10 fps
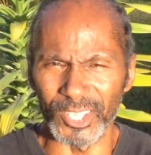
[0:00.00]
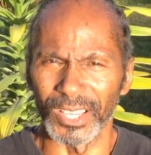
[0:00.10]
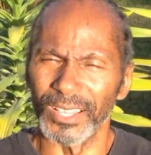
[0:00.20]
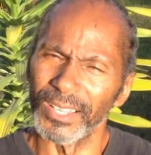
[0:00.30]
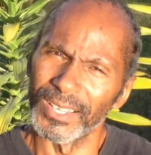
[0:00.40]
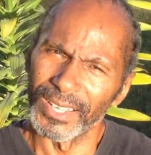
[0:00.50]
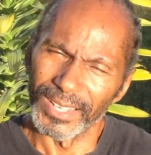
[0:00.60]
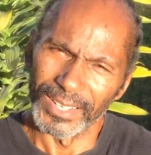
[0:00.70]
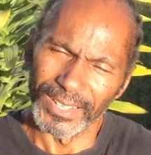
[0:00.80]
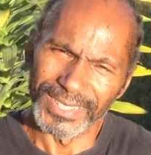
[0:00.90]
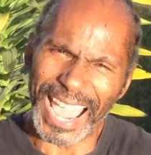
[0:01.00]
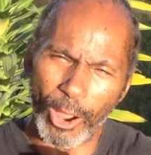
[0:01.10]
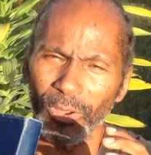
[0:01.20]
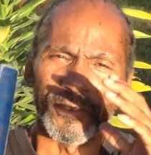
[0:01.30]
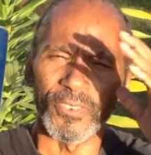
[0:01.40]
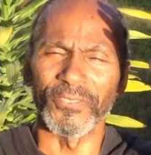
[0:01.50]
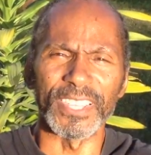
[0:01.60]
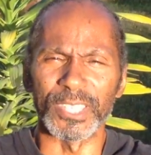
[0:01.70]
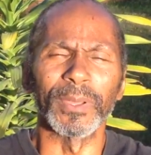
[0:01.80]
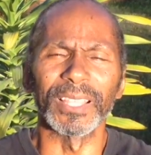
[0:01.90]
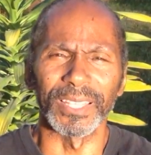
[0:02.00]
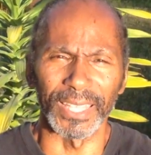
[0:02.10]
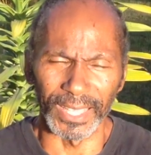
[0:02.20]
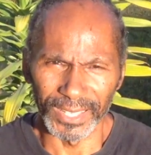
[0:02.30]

is a tower of invincibility.